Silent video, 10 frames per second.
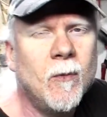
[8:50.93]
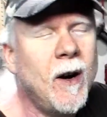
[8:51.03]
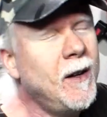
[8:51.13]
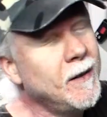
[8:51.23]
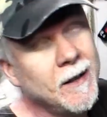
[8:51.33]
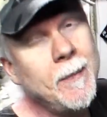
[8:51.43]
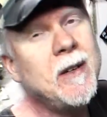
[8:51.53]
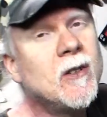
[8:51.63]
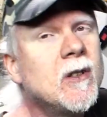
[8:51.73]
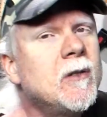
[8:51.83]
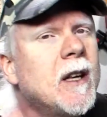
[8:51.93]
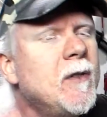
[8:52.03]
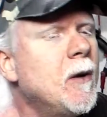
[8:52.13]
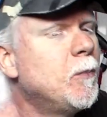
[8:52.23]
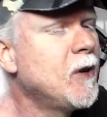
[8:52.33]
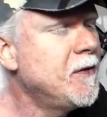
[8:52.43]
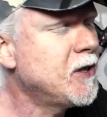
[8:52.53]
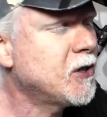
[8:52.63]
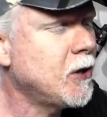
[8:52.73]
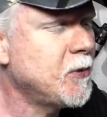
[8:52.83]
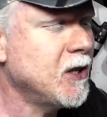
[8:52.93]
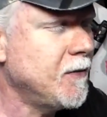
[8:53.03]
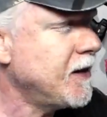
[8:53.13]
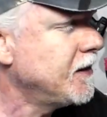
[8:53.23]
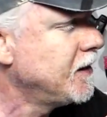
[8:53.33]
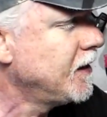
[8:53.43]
Well, let me just give you a brief description of it.